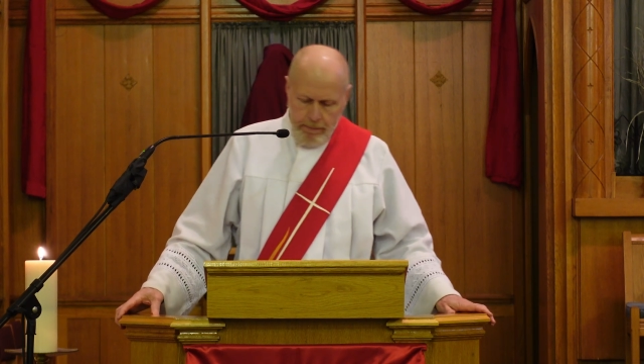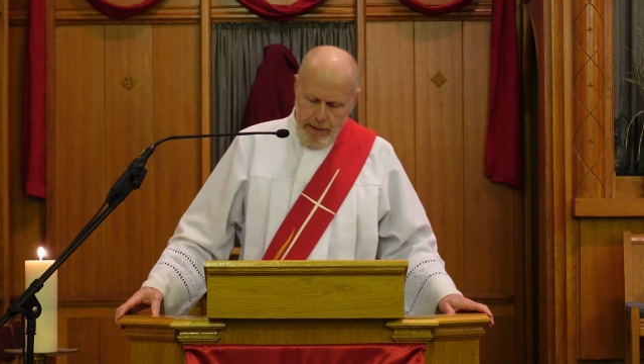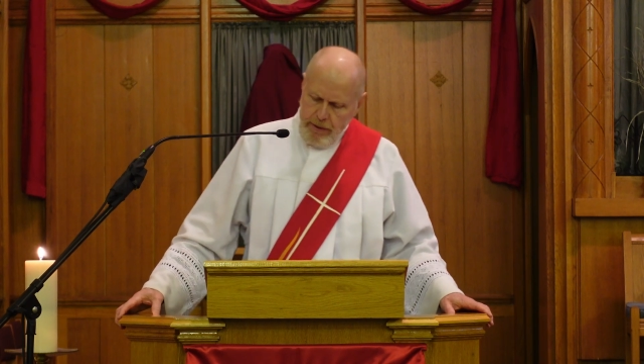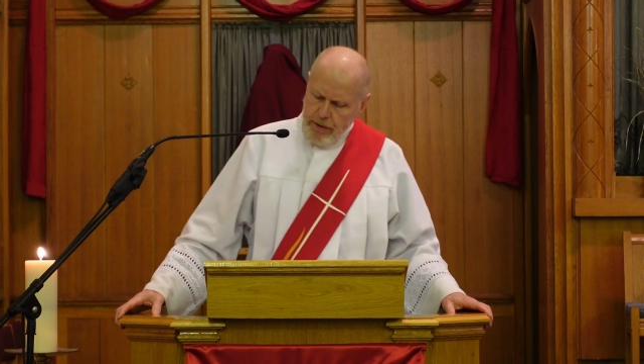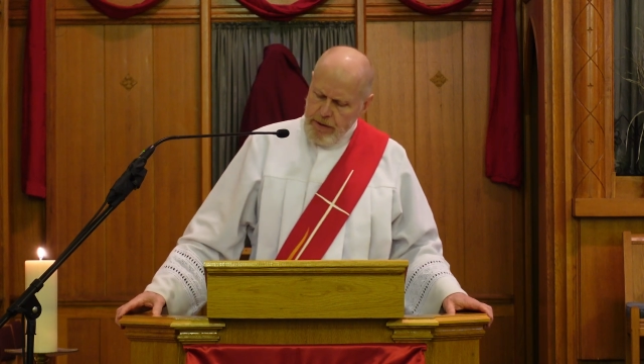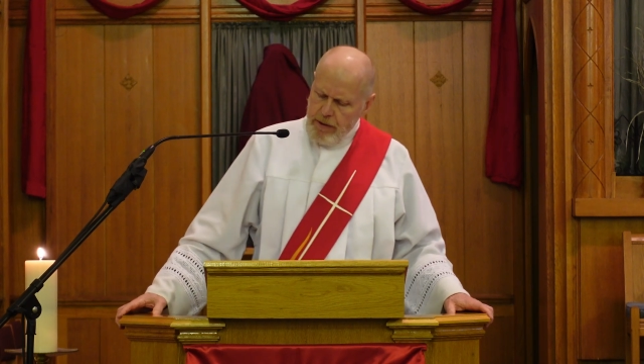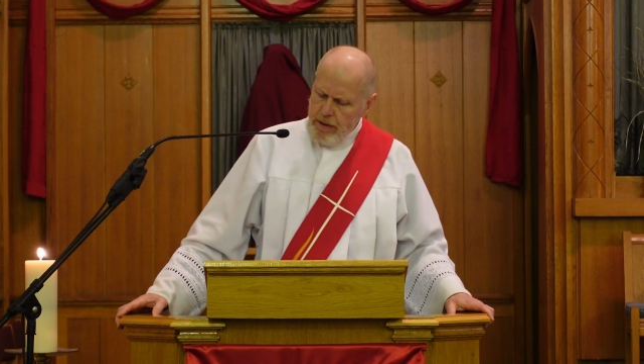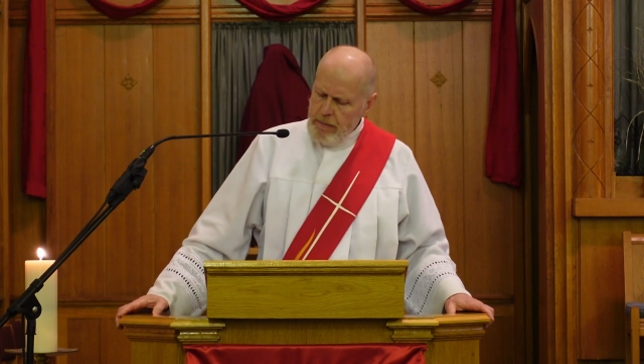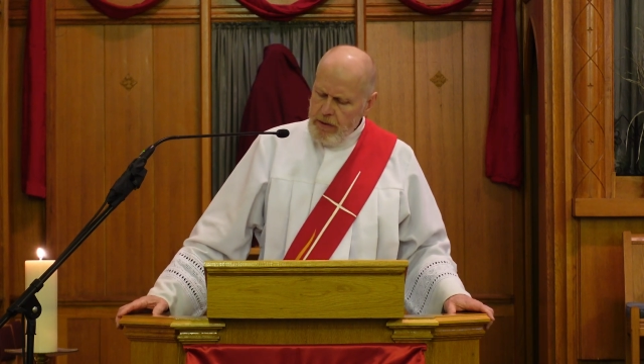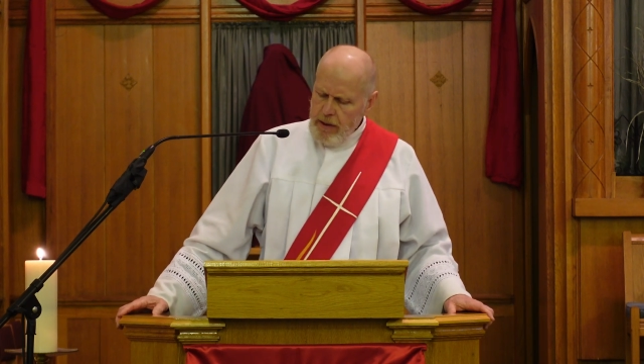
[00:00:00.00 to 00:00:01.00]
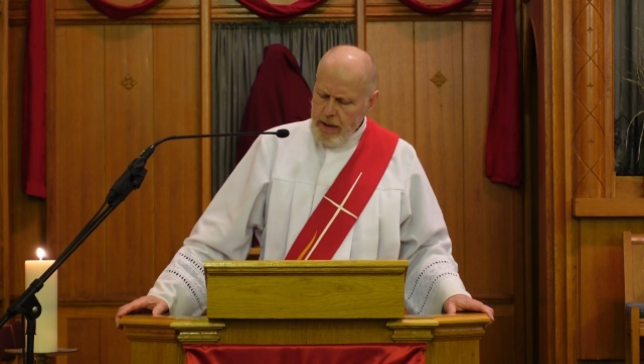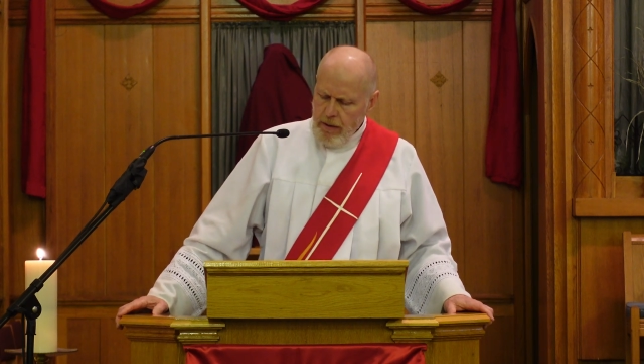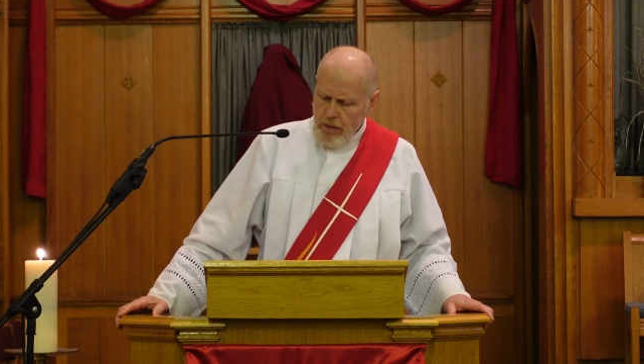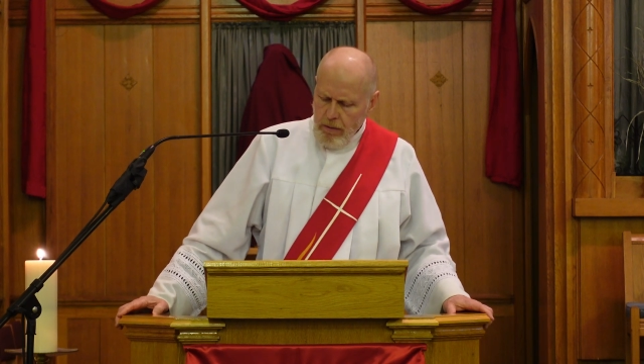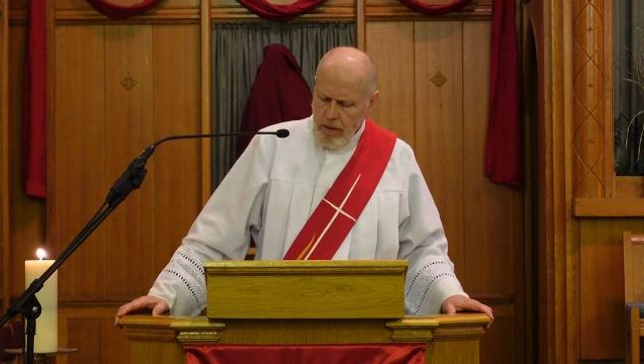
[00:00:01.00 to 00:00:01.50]
Peter determined that he
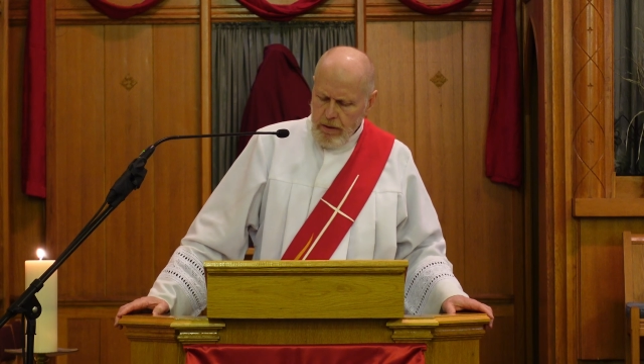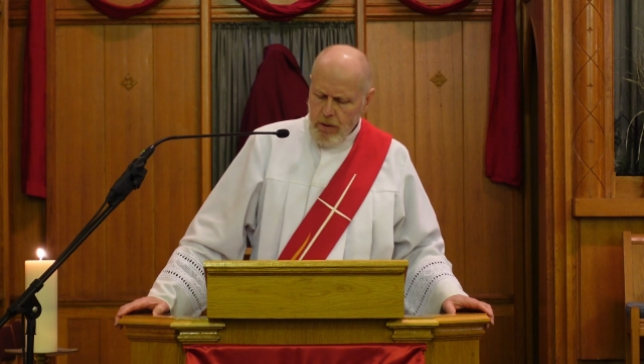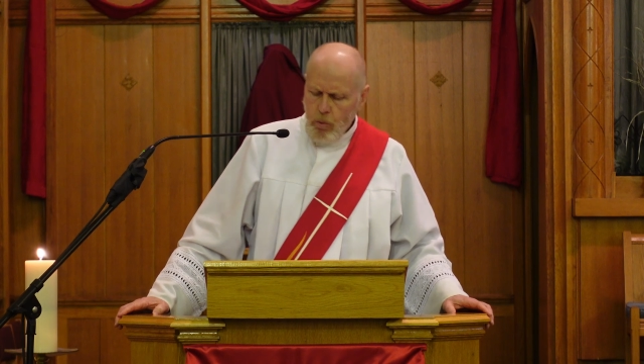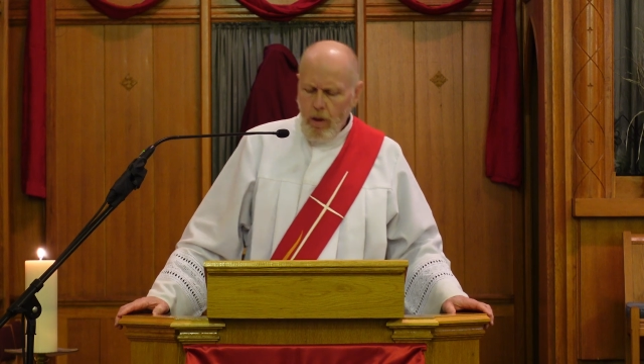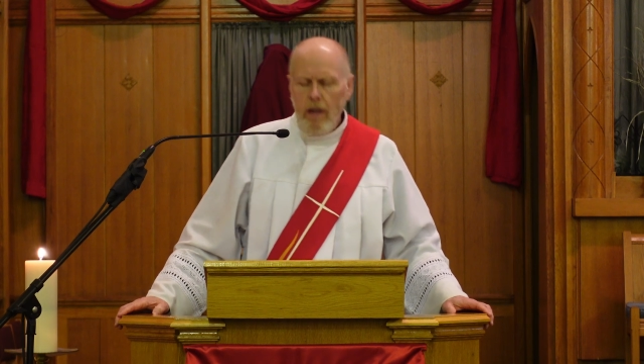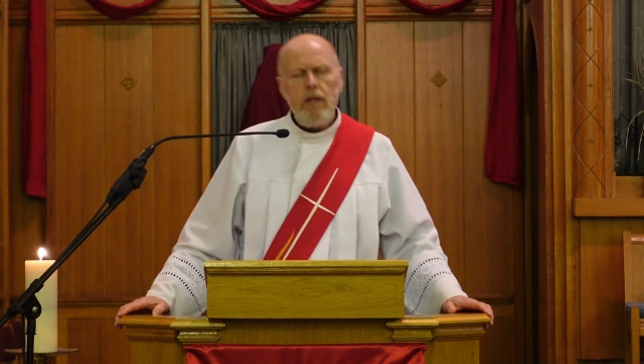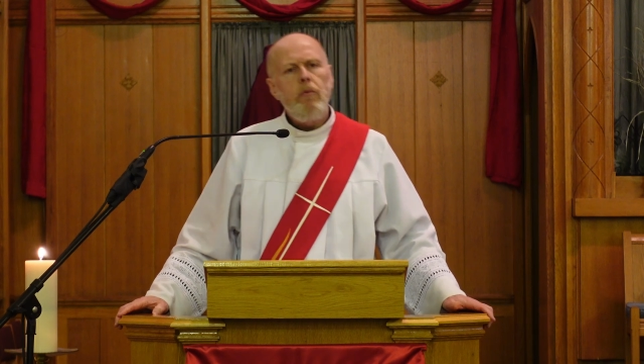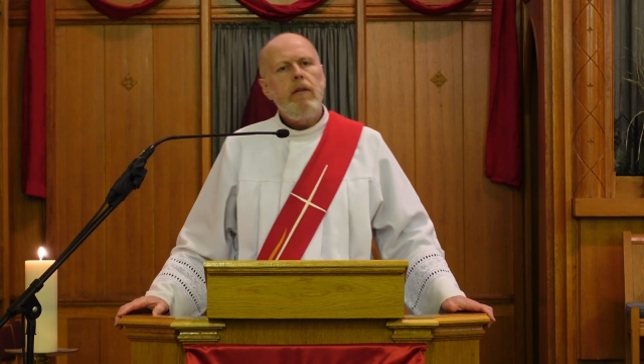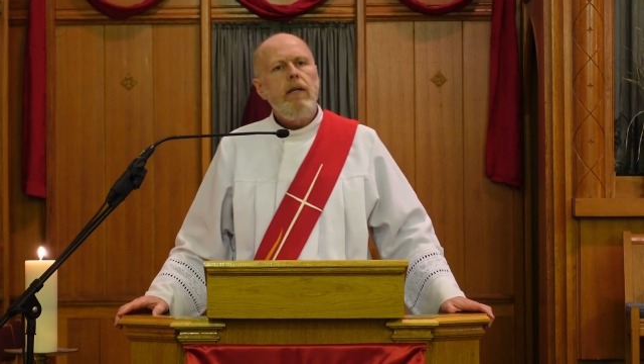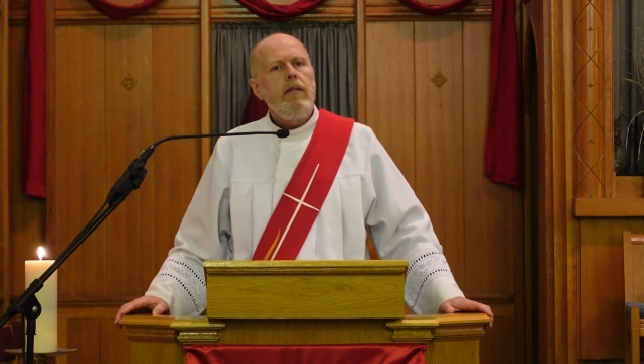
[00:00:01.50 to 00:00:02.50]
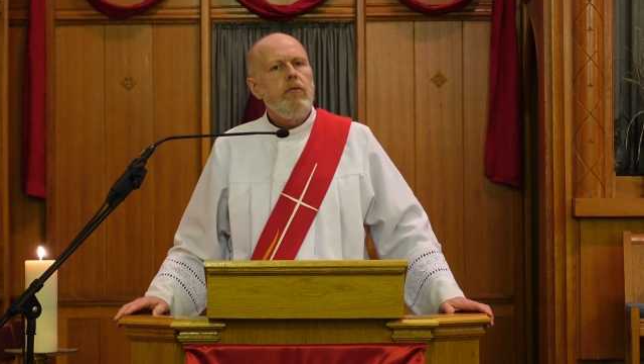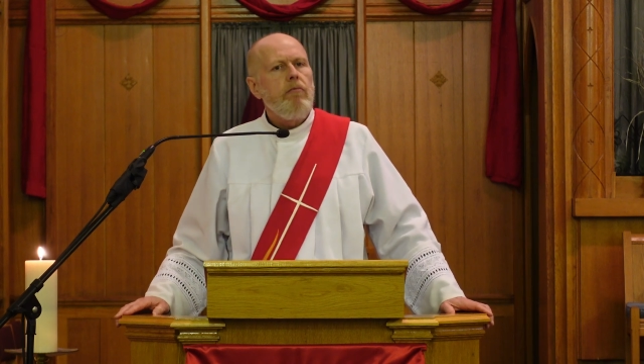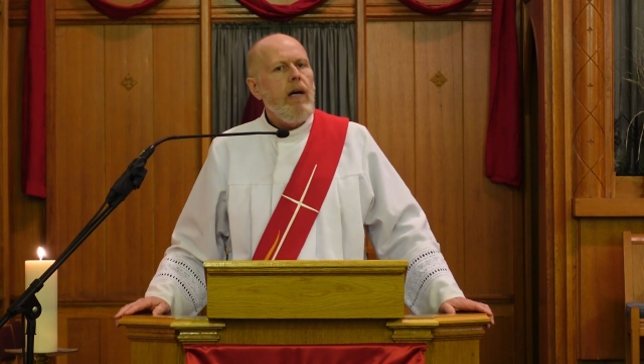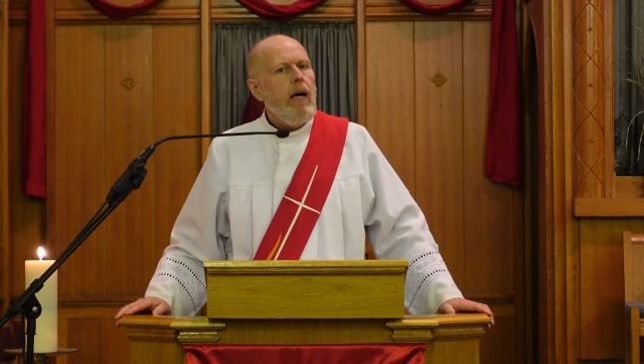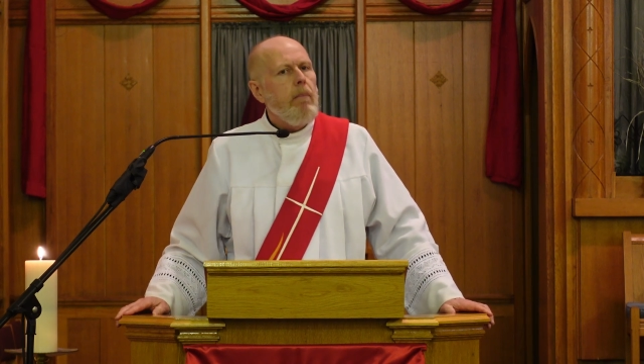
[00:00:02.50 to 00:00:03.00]
could no longer walk with his
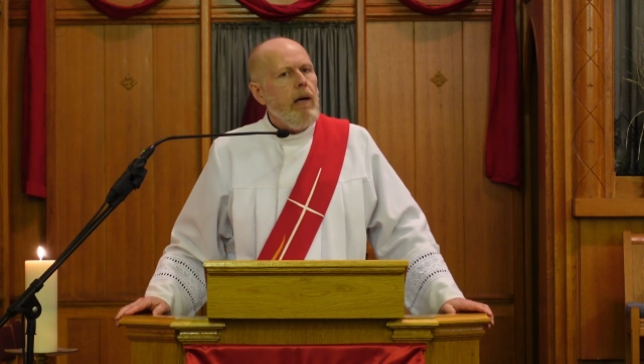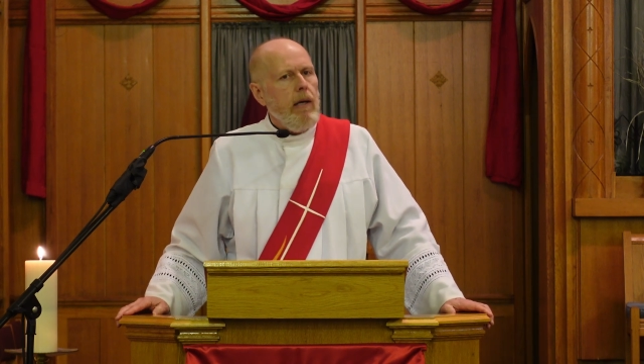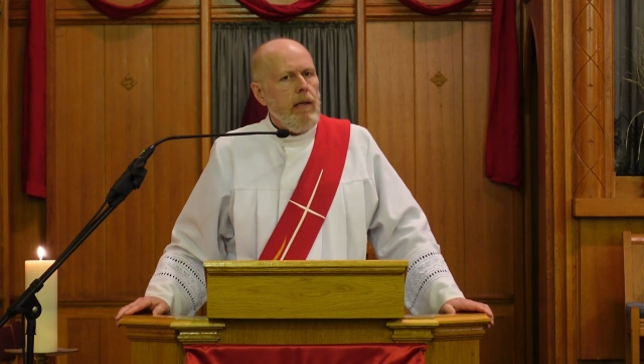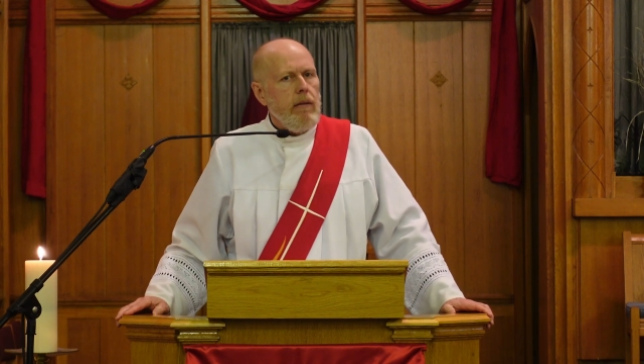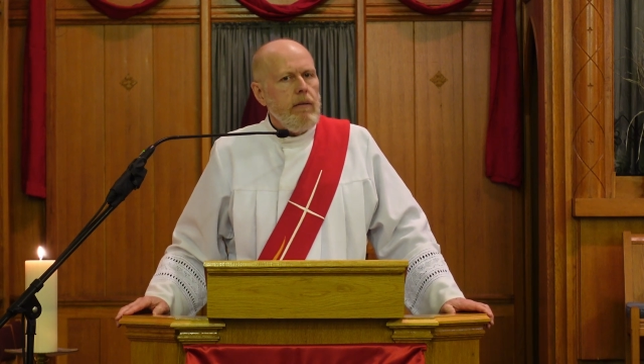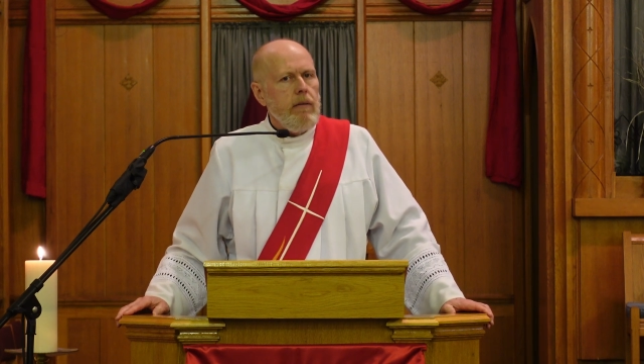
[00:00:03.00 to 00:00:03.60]
rabbi,